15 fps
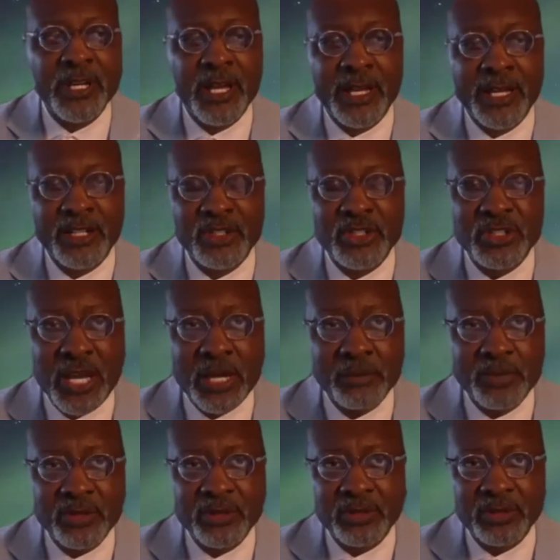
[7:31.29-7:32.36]
and it
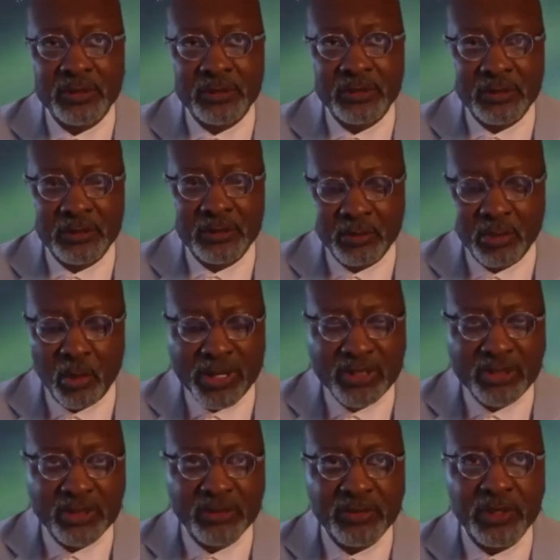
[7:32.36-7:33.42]
shapes
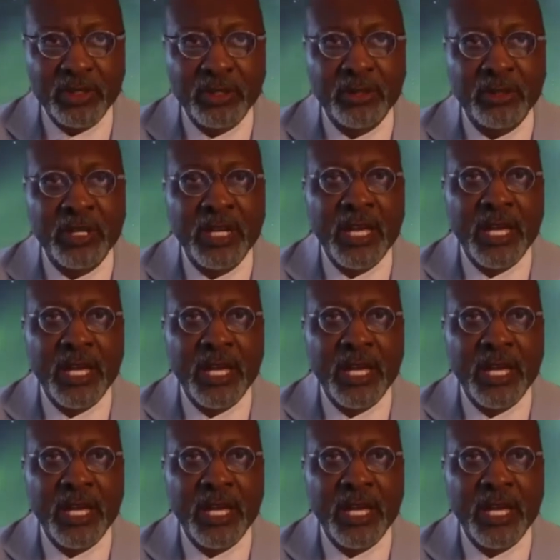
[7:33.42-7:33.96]
points of view.